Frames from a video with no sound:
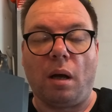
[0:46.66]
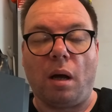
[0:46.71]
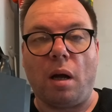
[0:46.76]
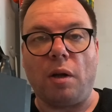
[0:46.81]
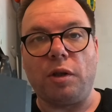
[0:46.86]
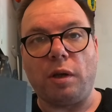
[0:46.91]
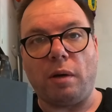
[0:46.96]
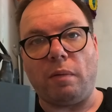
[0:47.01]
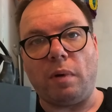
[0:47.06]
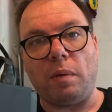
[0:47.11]

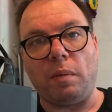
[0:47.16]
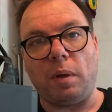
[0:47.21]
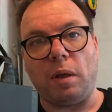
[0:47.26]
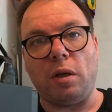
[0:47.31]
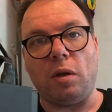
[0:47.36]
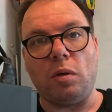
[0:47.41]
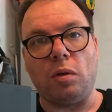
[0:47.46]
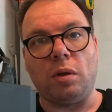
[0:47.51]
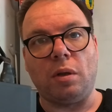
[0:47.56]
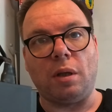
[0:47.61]
I'll generally be
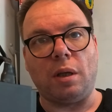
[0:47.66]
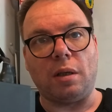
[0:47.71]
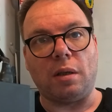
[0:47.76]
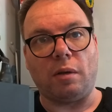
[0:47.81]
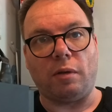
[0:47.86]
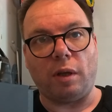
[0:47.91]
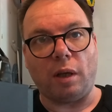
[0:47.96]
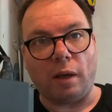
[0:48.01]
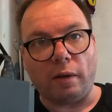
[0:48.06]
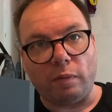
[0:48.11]
using this, I
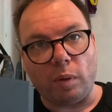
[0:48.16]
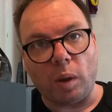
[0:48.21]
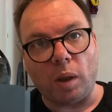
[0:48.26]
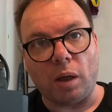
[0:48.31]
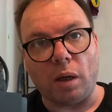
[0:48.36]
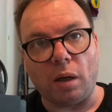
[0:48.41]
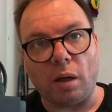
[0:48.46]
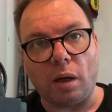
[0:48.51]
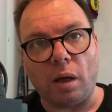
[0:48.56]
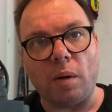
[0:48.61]
think, if we're
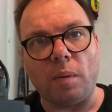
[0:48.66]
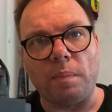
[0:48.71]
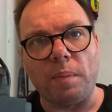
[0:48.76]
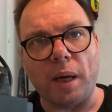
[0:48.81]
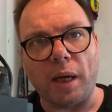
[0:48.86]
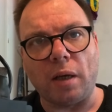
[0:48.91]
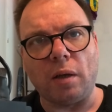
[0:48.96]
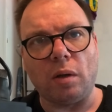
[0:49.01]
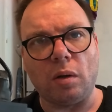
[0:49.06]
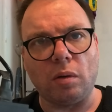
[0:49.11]
going to go
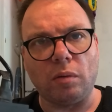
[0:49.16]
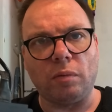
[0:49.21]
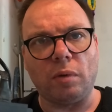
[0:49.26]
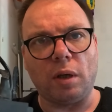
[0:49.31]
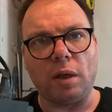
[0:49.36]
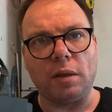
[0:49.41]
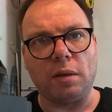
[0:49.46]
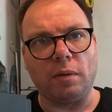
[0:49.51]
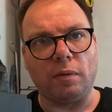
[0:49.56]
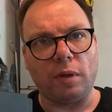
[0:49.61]
mega long
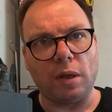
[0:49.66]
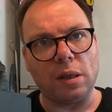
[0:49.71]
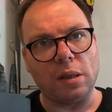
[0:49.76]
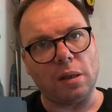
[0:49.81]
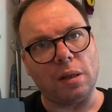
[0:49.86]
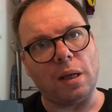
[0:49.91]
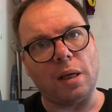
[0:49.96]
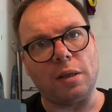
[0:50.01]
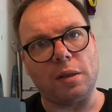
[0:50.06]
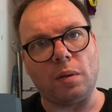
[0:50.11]
rides and things
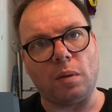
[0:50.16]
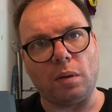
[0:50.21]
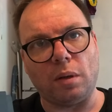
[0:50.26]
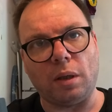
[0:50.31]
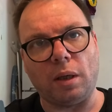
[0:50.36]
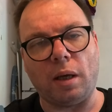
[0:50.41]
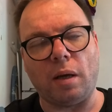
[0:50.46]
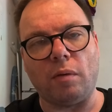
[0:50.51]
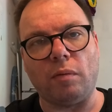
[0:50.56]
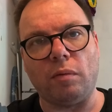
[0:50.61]
like that, so I
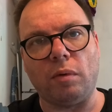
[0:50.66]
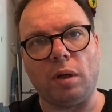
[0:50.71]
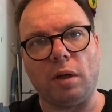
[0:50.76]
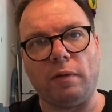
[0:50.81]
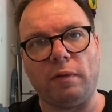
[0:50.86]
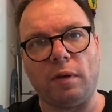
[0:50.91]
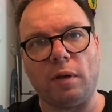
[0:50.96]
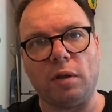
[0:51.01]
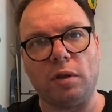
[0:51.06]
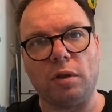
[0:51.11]
can get a really
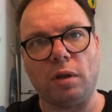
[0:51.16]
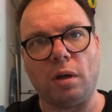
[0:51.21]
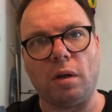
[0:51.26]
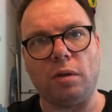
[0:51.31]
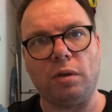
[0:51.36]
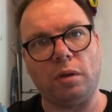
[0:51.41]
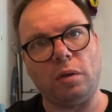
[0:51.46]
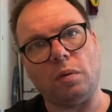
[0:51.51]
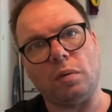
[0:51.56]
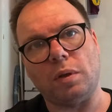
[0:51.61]
fast
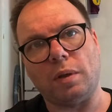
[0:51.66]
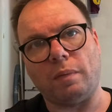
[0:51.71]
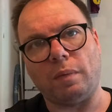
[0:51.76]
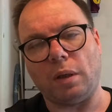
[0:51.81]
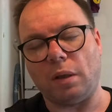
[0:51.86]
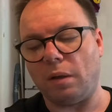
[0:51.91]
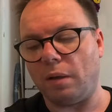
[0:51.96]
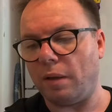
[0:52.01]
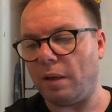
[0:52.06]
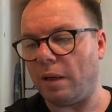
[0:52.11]
charge in or something
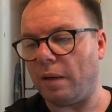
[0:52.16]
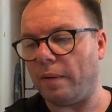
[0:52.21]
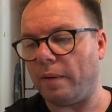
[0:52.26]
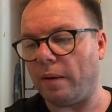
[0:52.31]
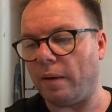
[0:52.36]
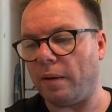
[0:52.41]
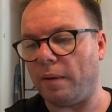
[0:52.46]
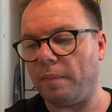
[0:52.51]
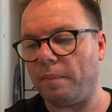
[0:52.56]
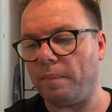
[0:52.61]
like that.
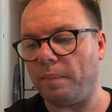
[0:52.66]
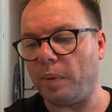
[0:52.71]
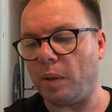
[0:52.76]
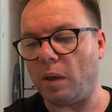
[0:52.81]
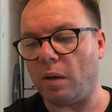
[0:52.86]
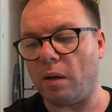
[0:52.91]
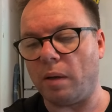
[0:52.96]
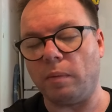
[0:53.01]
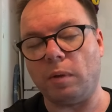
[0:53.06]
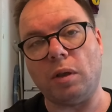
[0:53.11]

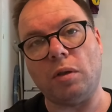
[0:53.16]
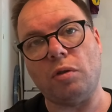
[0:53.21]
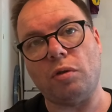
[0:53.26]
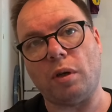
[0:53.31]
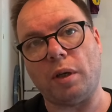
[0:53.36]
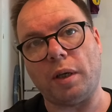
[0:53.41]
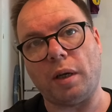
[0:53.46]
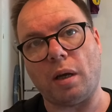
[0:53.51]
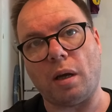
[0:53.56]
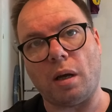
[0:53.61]
But I'm going to
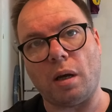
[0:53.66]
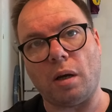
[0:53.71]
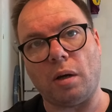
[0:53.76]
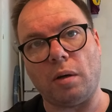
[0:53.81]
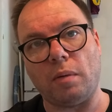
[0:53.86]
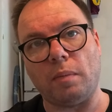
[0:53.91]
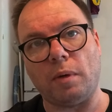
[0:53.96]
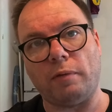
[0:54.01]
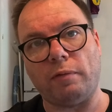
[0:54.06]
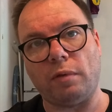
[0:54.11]
try it at
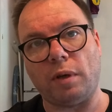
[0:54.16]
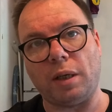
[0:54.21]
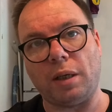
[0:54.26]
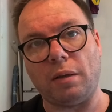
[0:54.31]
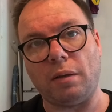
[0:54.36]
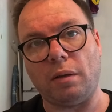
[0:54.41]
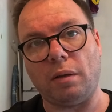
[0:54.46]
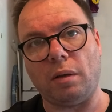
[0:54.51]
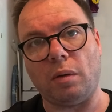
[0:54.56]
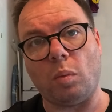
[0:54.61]
home. I've
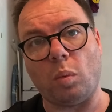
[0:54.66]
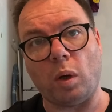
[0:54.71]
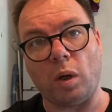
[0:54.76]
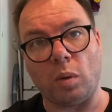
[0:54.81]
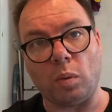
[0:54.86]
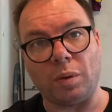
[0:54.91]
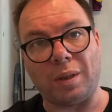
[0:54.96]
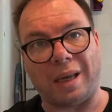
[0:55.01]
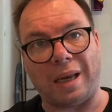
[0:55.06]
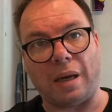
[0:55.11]
run the
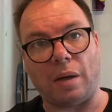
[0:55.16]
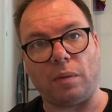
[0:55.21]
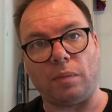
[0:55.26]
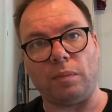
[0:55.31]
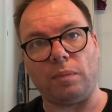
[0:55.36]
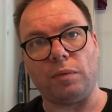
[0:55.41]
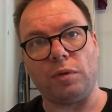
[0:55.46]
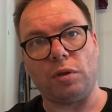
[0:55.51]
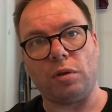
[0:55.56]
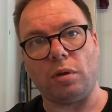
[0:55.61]
wheel
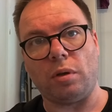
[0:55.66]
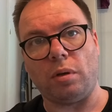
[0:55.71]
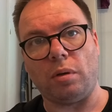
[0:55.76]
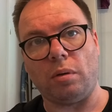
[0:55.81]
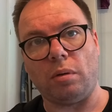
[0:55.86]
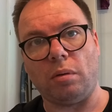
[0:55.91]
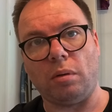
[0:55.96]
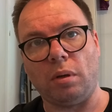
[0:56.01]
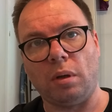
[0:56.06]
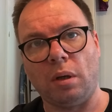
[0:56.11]
down
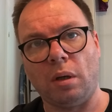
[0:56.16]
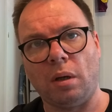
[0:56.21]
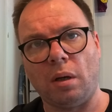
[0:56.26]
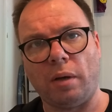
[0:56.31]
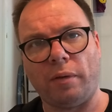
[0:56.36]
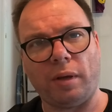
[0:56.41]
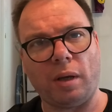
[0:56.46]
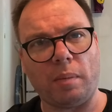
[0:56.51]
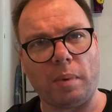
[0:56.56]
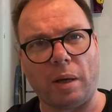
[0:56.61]
to,
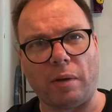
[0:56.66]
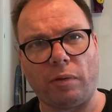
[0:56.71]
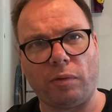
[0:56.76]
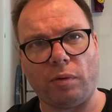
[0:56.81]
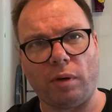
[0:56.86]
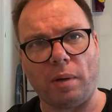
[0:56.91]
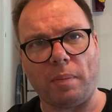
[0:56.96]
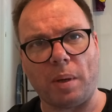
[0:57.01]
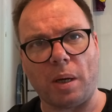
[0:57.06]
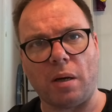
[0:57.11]
I think, about
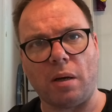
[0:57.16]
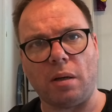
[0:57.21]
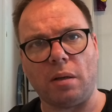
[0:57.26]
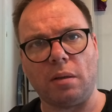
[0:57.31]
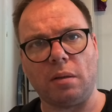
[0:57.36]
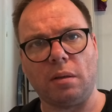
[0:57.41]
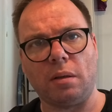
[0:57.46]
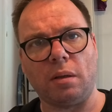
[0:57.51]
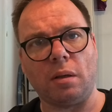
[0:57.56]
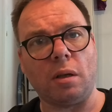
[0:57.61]
3
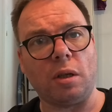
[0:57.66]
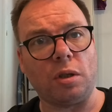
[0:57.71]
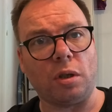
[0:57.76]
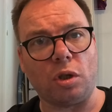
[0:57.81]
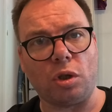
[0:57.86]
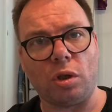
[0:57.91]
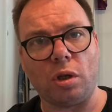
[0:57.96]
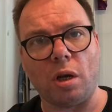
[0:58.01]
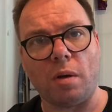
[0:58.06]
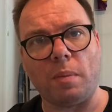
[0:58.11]
bars. It's a
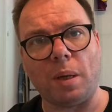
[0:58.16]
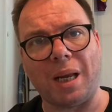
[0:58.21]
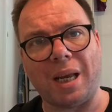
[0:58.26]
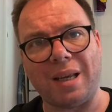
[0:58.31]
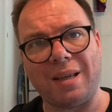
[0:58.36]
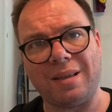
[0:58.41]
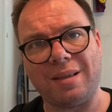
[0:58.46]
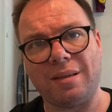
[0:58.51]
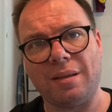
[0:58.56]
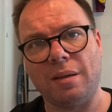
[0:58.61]
Sherman
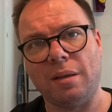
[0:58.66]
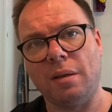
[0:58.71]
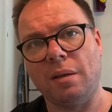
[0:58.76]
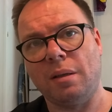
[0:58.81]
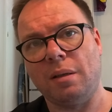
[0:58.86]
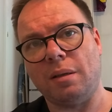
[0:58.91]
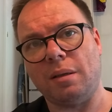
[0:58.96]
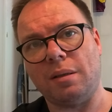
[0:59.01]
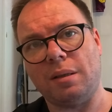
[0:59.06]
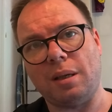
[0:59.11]
S
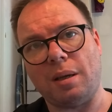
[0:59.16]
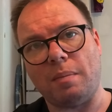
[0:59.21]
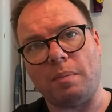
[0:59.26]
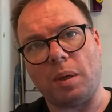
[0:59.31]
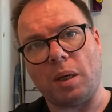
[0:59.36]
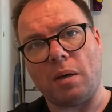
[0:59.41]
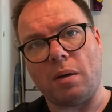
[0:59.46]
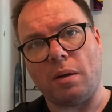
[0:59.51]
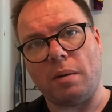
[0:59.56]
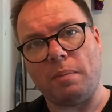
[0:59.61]
that's sitting
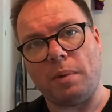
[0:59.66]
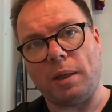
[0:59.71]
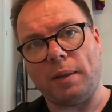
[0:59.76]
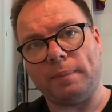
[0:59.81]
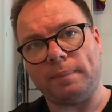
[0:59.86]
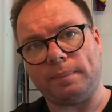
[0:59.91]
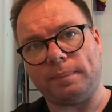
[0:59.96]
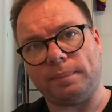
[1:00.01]
behind me.